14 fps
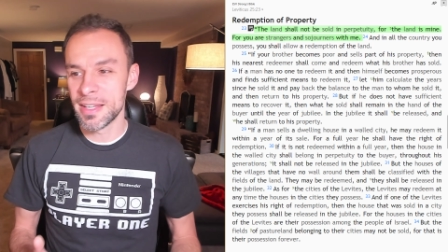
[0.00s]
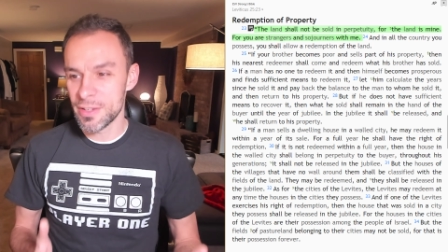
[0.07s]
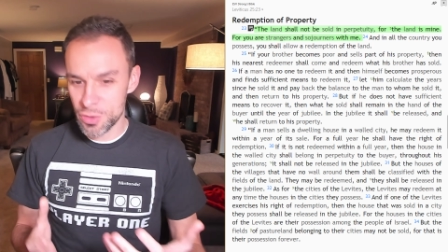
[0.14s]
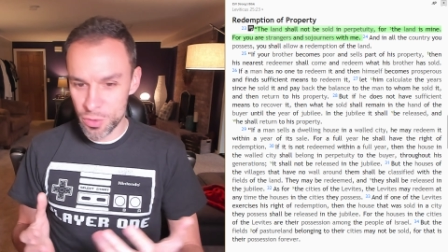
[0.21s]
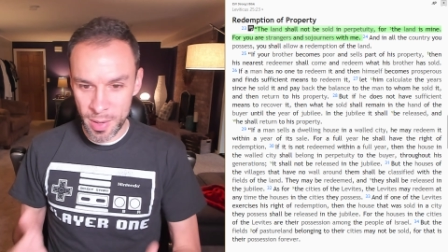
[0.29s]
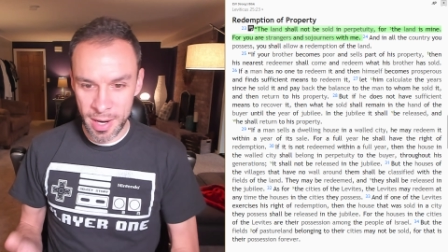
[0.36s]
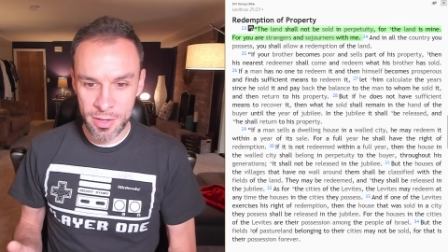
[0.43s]

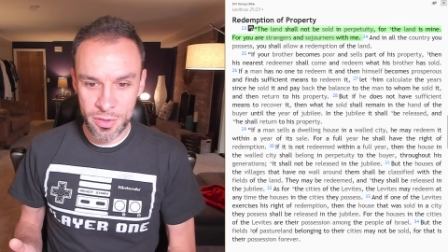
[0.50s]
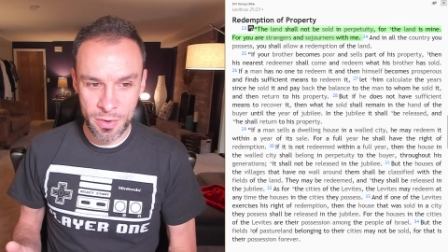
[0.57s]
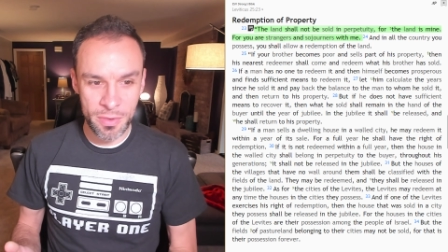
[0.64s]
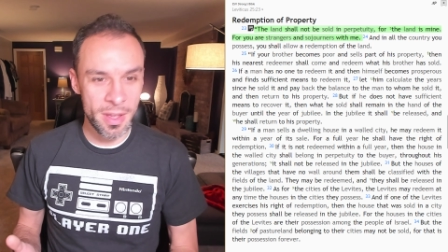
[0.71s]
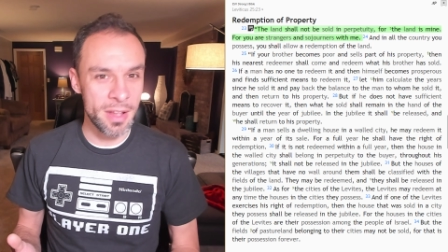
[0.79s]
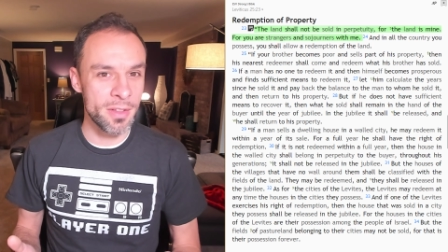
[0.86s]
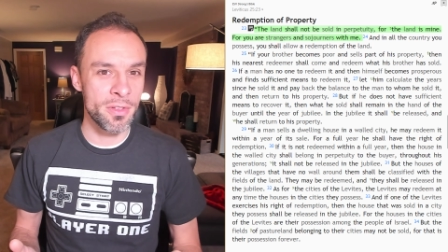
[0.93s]

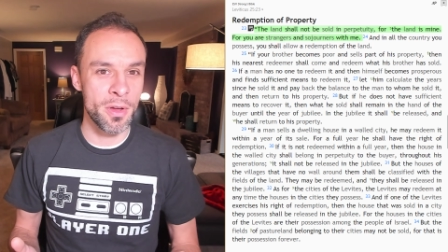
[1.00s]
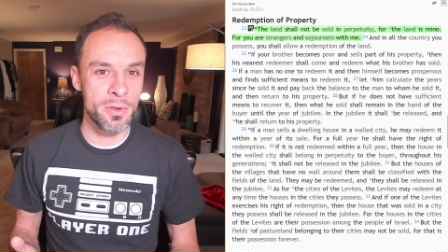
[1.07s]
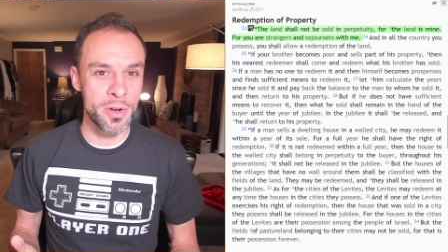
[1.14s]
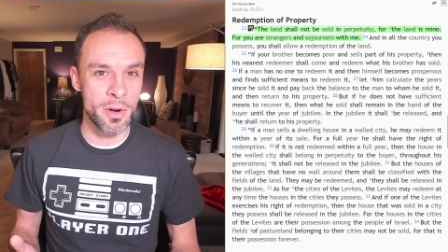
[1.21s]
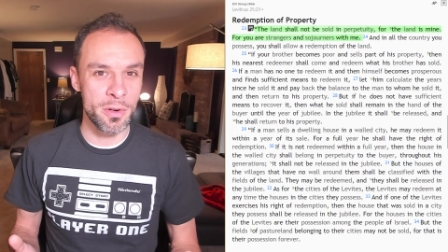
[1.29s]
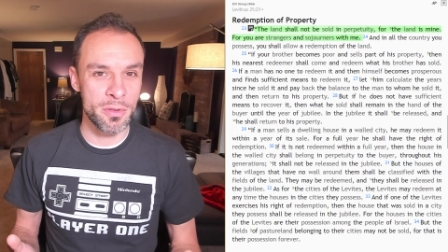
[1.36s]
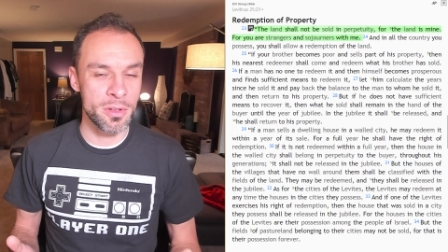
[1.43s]
strangers and
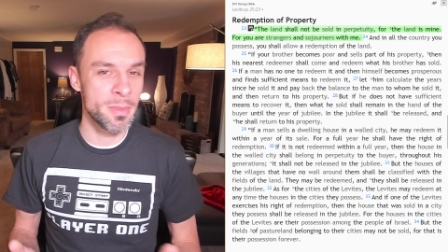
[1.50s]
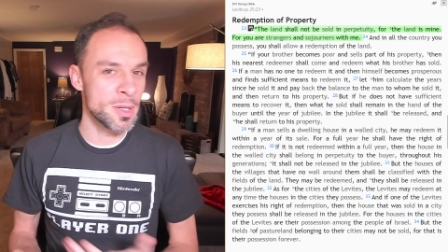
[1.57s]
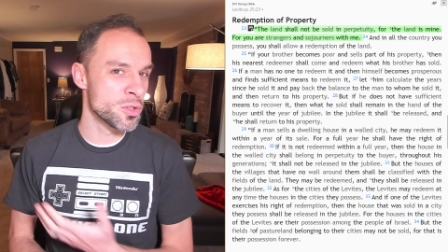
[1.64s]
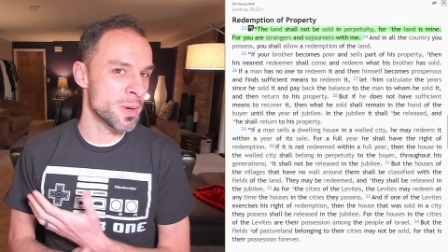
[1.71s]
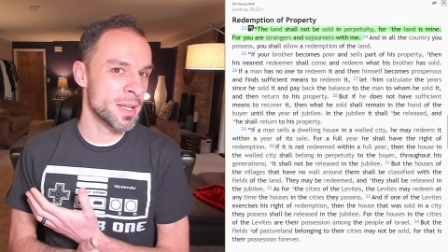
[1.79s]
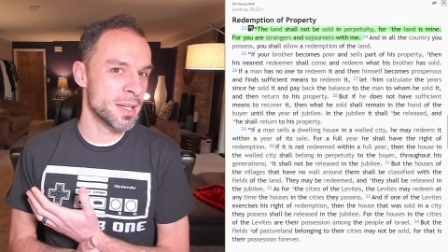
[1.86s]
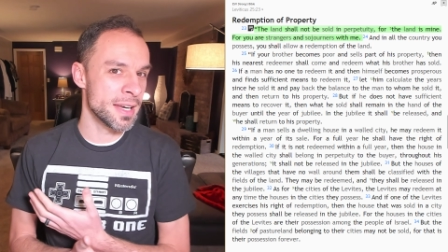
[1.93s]
sojourners to be
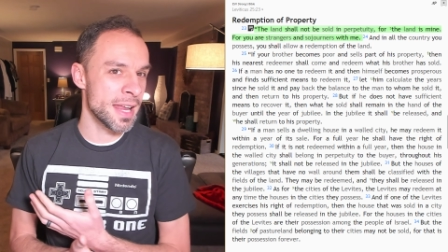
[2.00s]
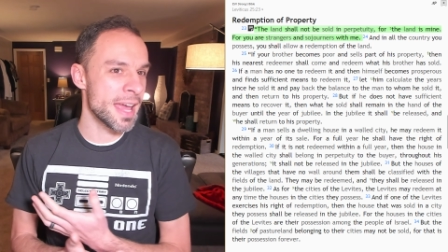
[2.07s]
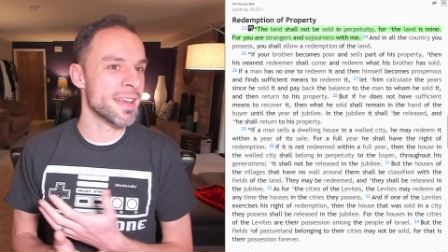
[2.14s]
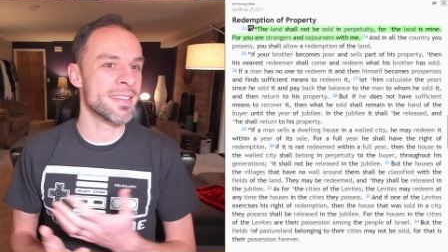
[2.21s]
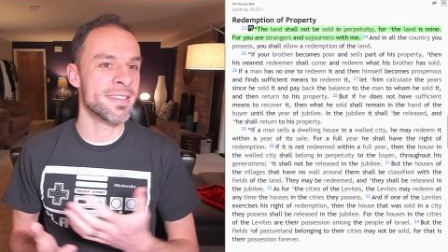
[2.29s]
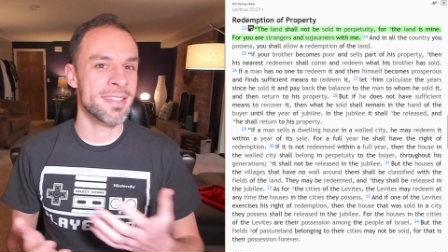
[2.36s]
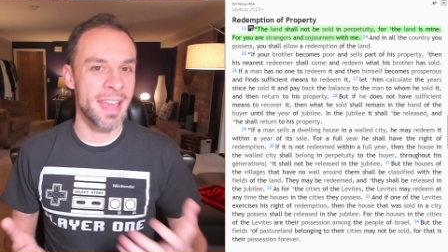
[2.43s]
treated
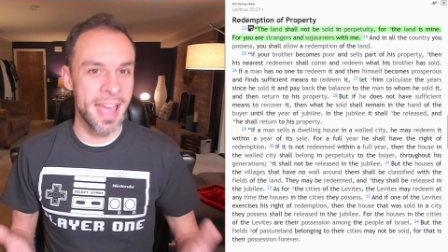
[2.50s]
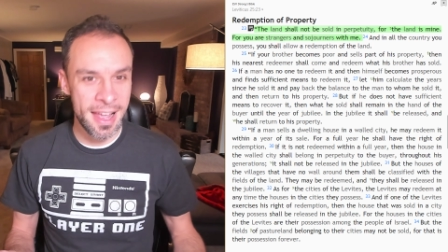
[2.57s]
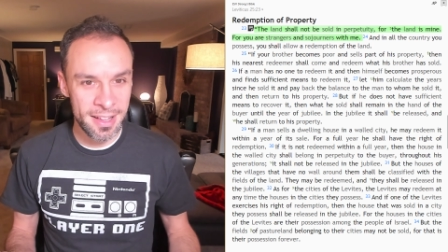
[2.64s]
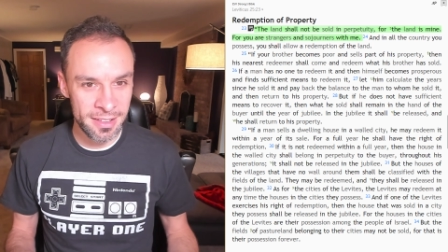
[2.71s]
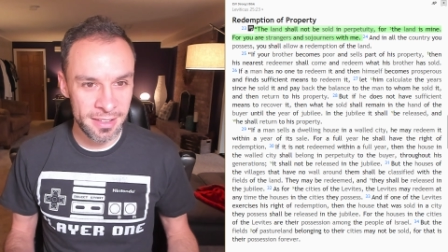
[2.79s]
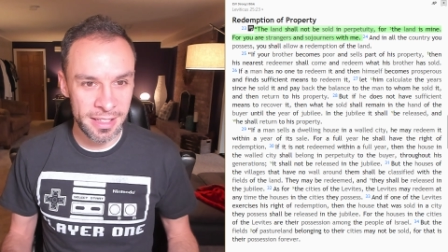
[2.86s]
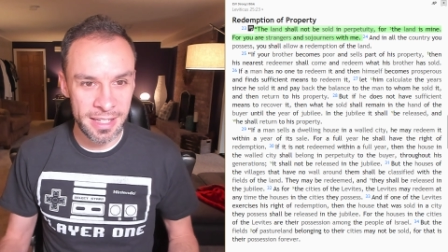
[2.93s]

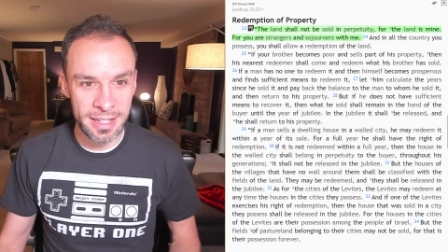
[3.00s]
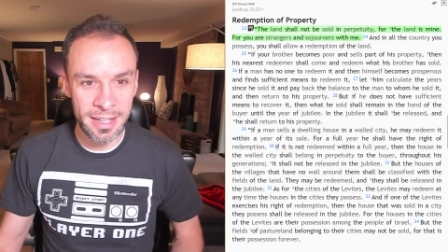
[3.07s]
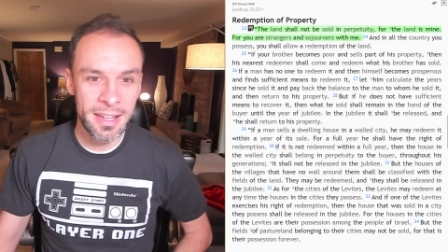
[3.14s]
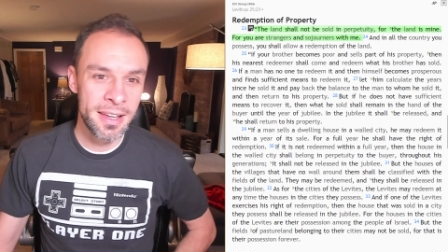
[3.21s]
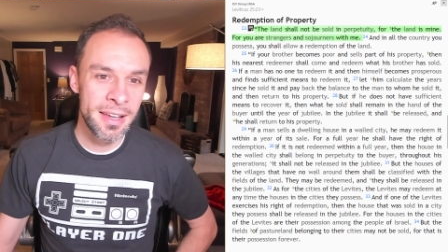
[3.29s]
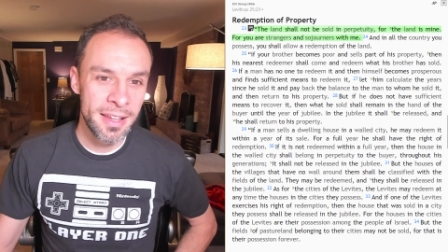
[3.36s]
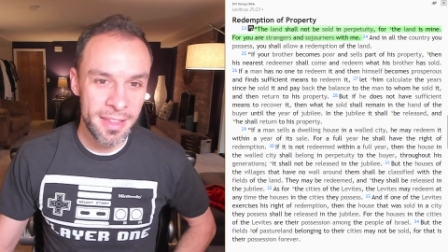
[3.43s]
exactly
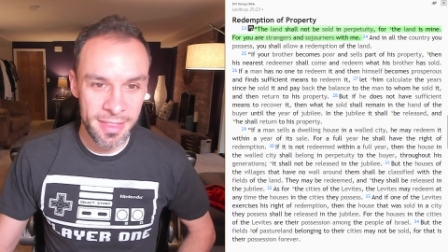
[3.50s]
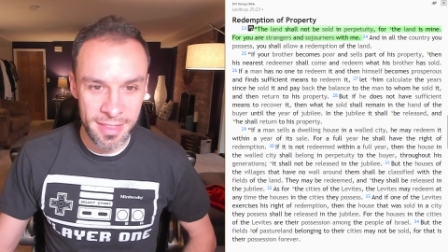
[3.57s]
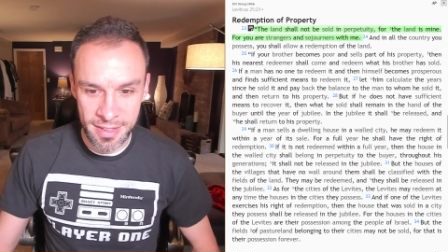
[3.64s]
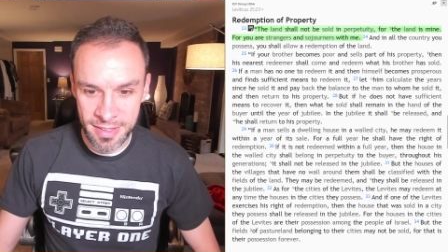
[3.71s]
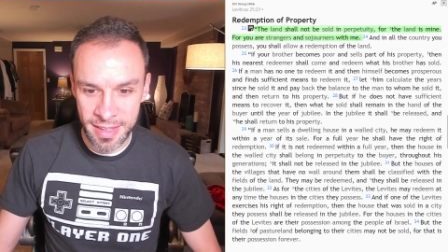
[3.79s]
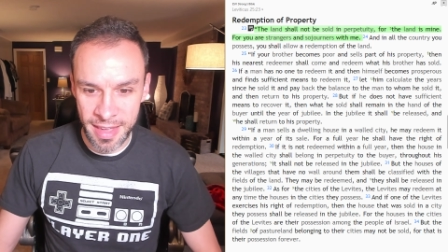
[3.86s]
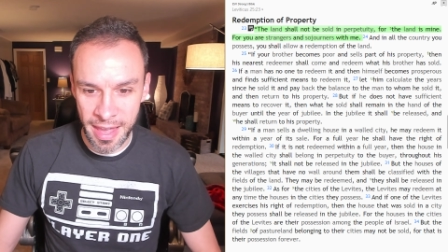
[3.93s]
the
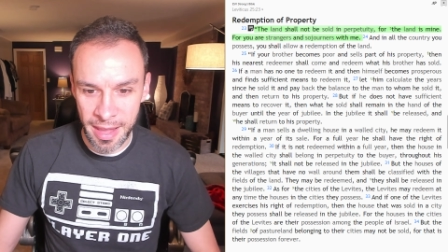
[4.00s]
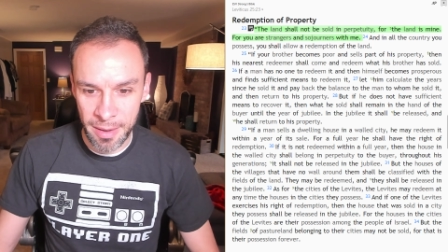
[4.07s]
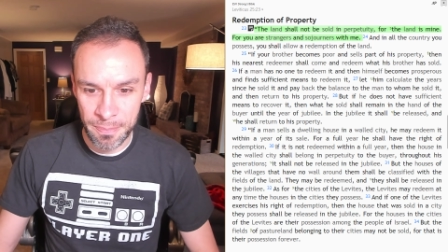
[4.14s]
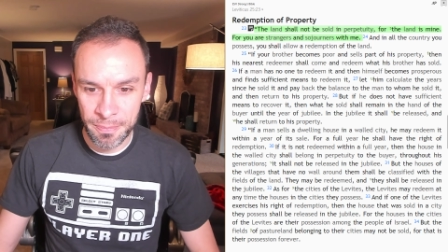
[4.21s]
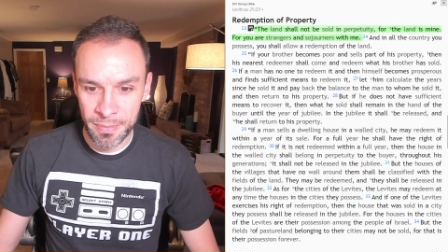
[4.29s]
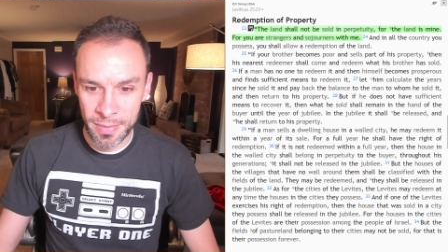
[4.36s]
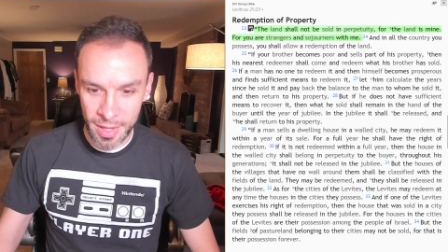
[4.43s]
same,